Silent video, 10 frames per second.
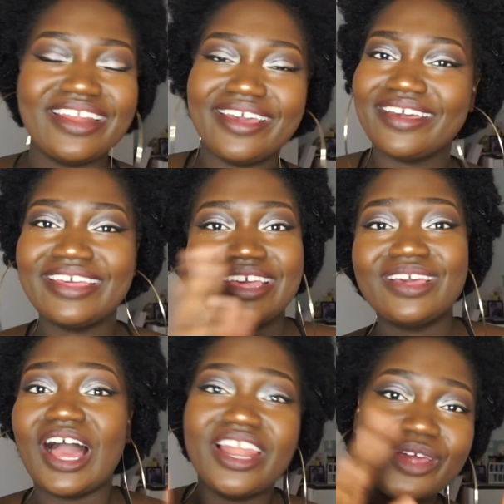
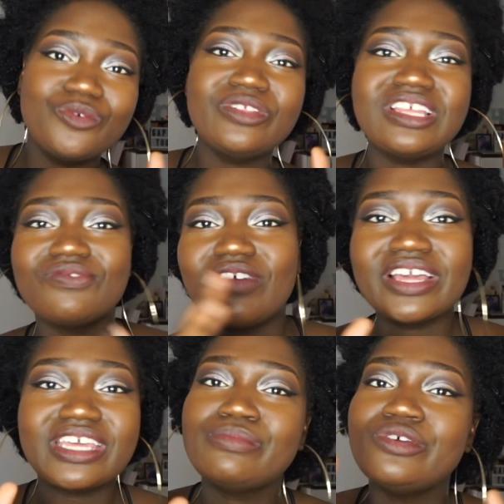I learned all these
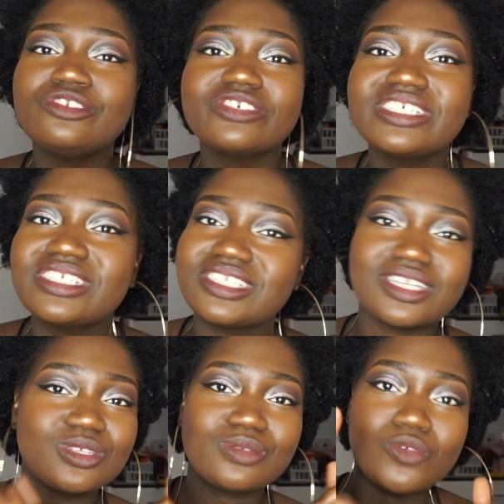funky mudras,
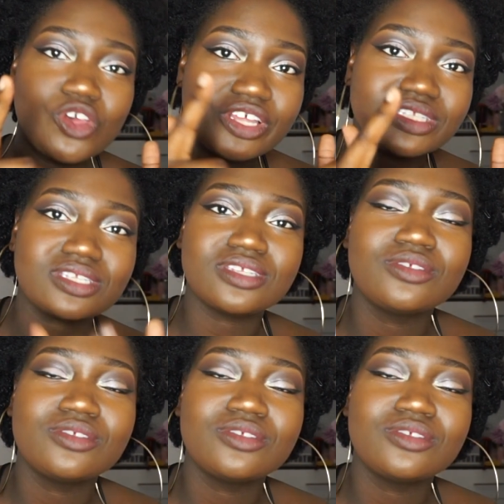it was good,